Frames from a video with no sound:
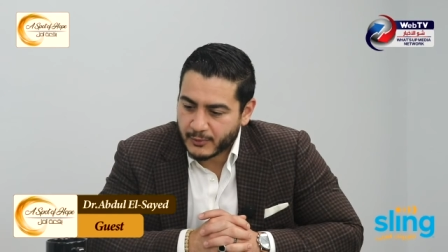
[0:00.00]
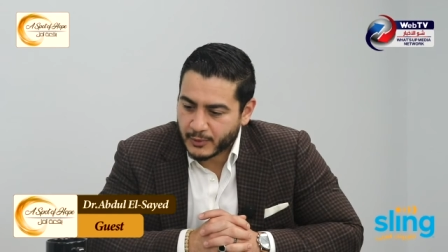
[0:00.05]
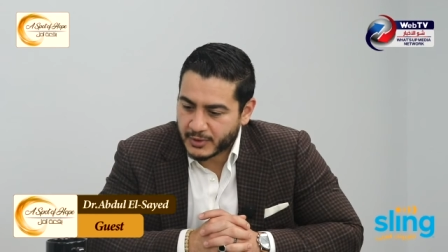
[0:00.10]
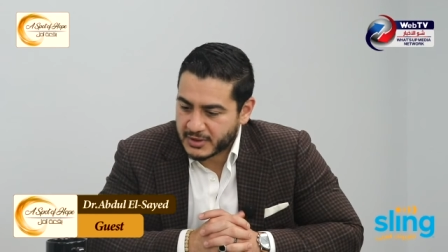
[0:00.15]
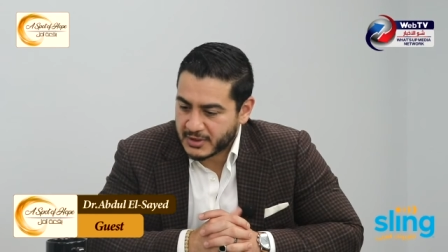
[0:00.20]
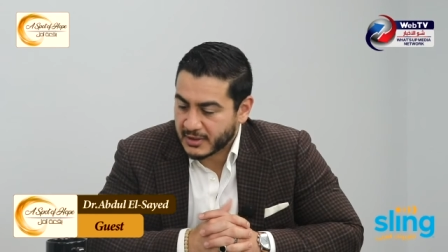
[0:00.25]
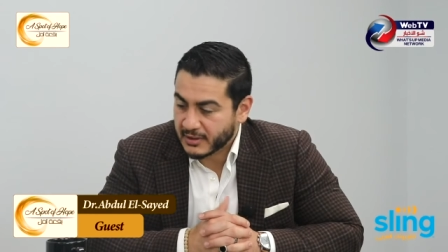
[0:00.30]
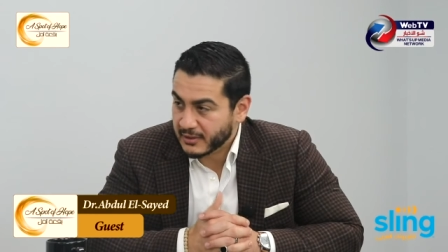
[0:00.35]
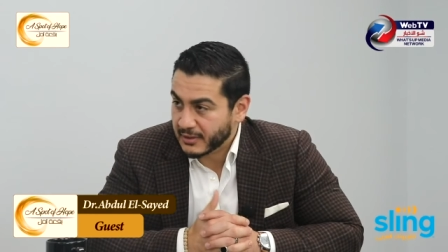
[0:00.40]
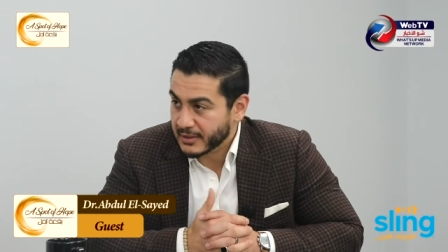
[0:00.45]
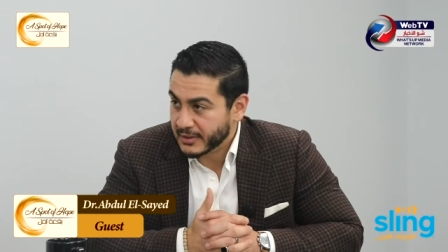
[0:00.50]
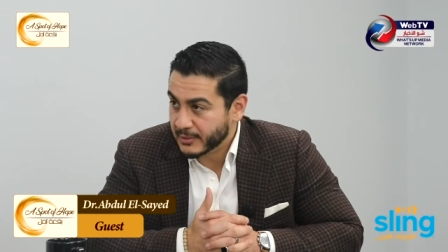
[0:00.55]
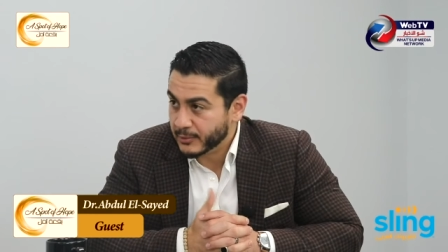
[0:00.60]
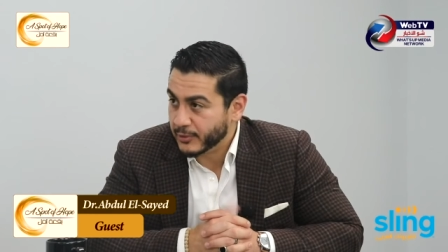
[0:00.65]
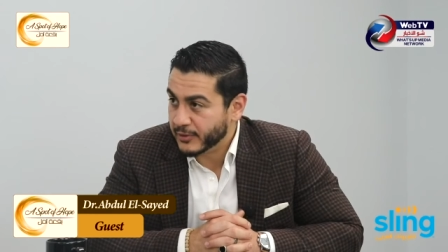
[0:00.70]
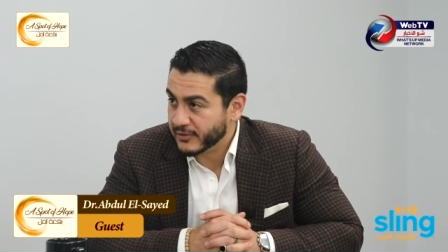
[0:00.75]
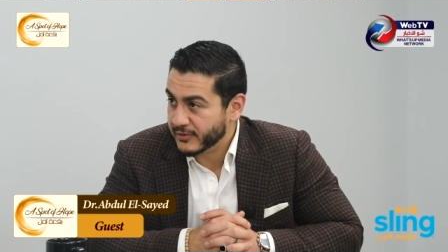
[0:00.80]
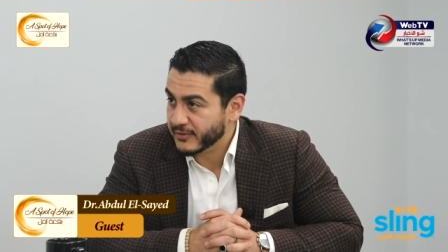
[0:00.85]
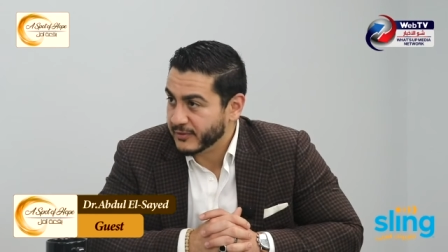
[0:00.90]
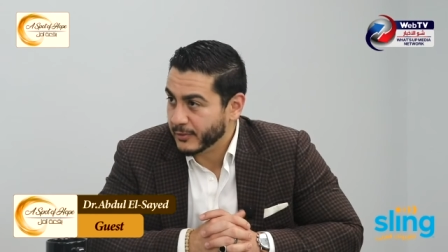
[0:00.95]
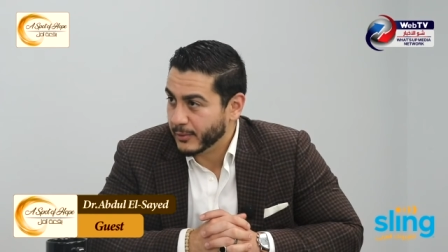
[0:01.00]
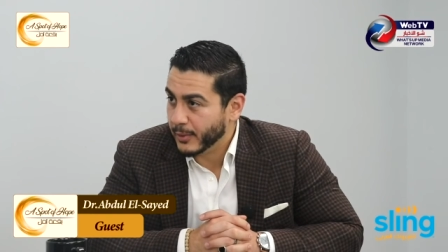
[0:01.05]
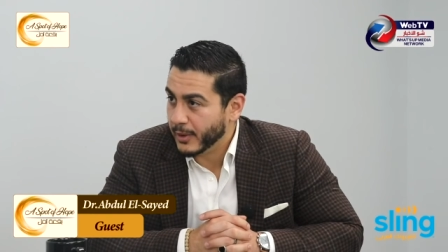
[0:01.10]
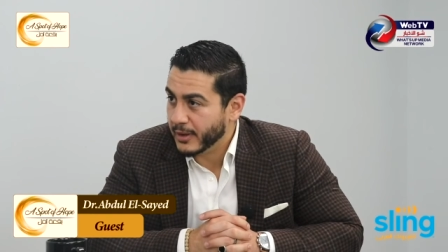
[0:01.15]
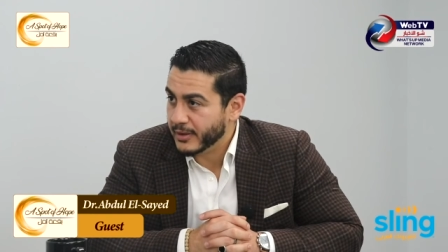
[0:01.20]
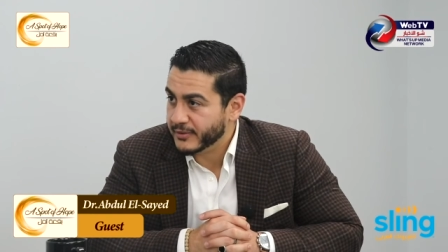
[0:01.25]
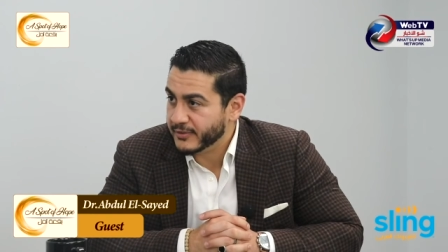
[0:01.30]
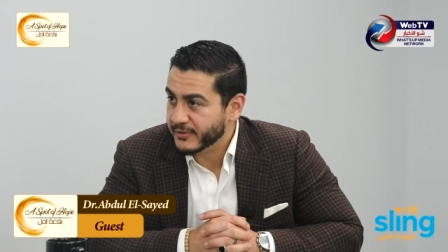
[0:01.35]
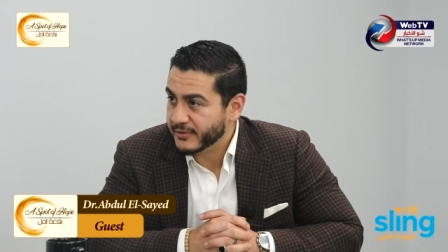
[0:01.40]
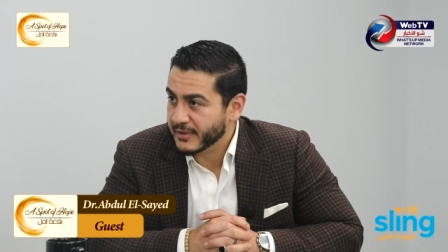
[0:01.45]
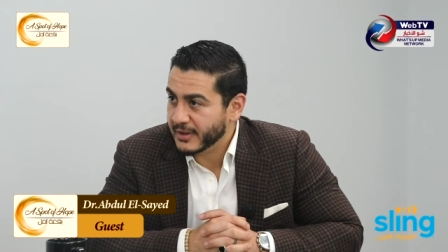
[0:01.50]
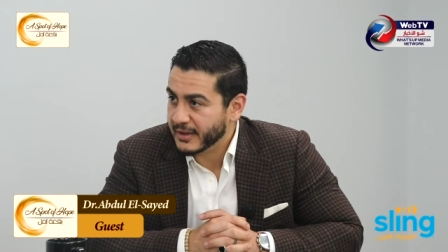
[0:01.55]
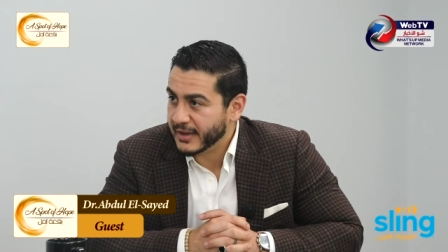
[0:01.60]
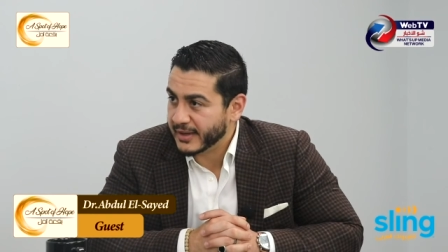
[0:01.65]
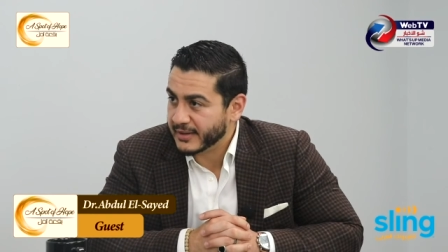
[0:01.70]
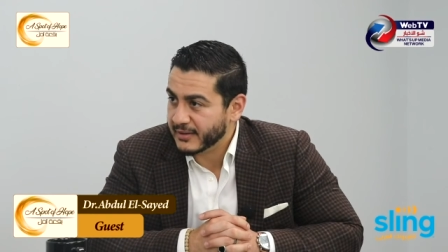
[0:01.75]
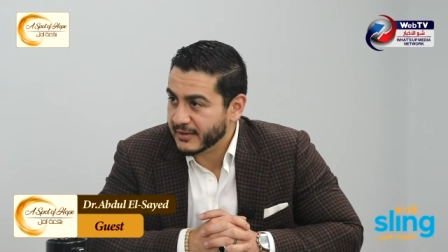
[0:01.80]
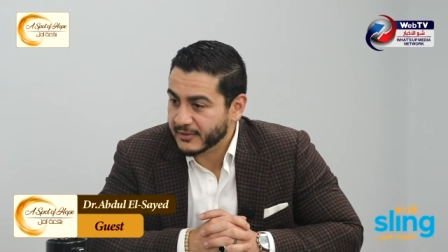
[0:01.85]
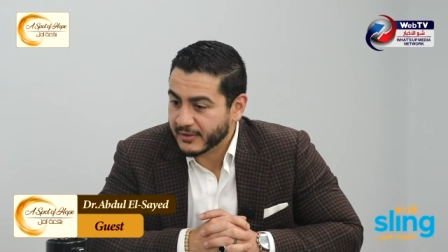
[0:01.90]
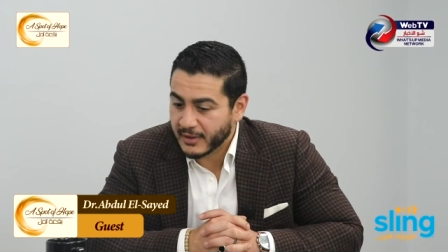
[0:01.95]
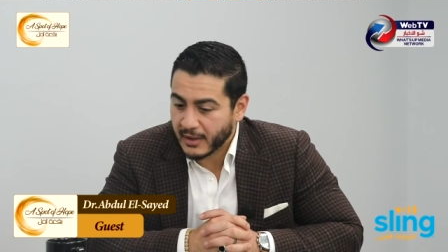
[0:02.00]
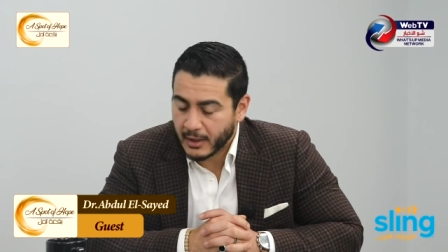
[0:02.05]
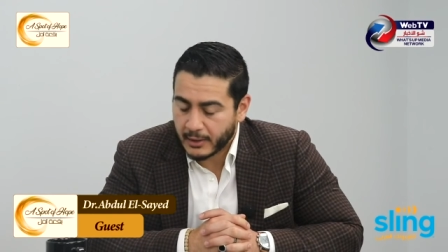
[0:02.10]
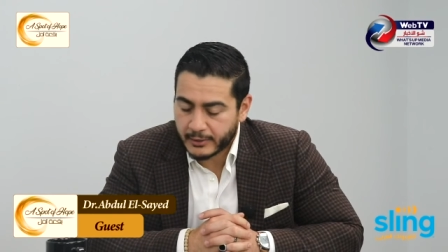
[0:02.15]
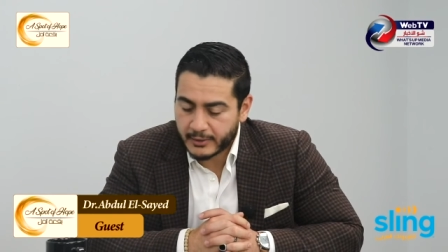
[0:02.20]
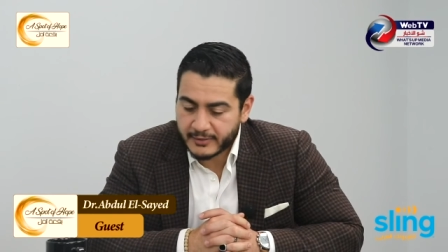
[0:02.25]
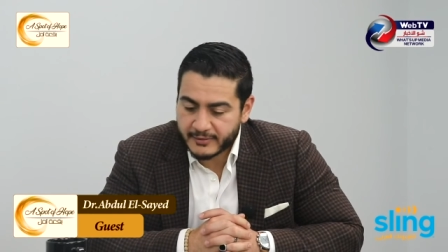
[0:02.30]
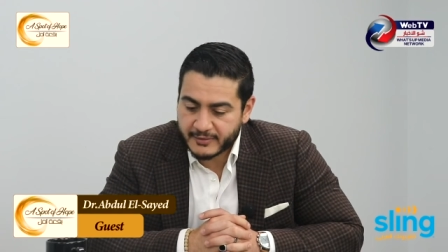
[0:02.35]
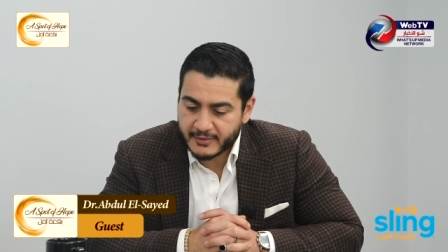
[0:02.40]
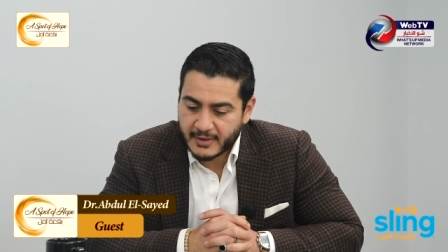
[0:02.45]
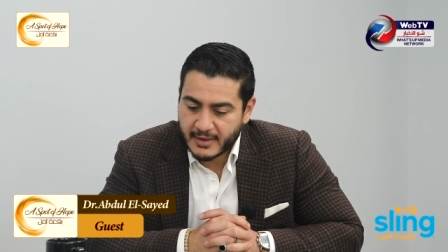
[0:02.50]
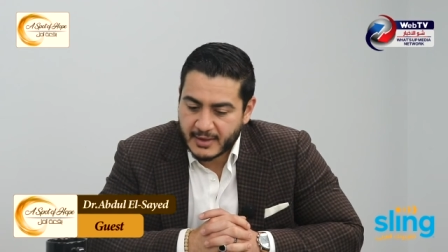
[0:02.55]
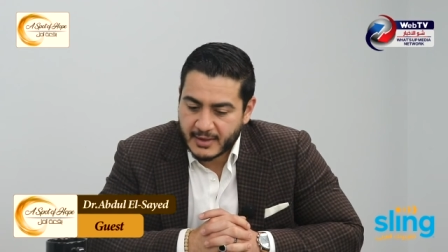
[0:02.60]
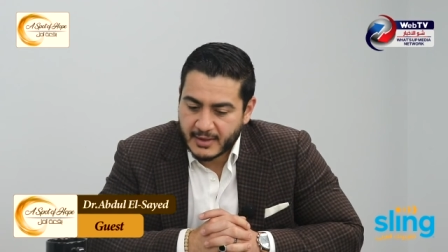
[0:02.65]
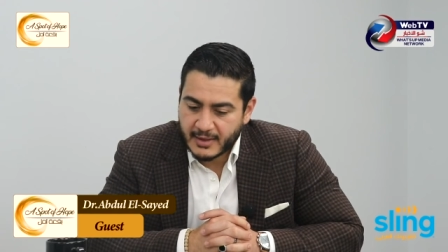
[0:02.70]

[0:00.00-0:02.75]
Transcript: Rashida Tlaib was elected to Congress.